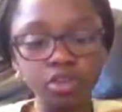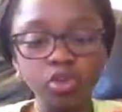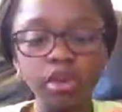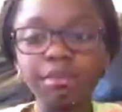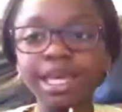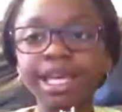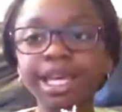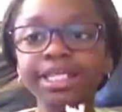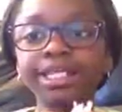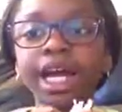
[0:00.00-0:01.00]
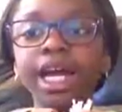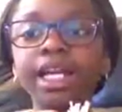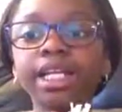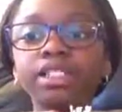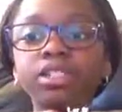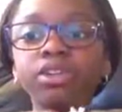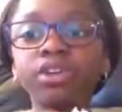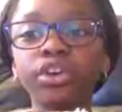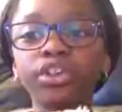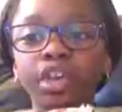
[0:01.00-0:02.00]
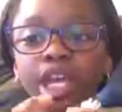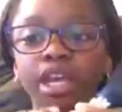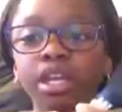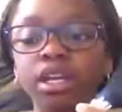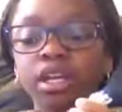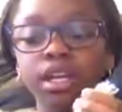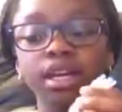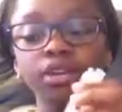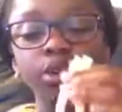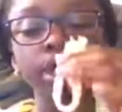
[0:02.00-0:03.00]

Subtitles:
You can make it as tiny till your thing. You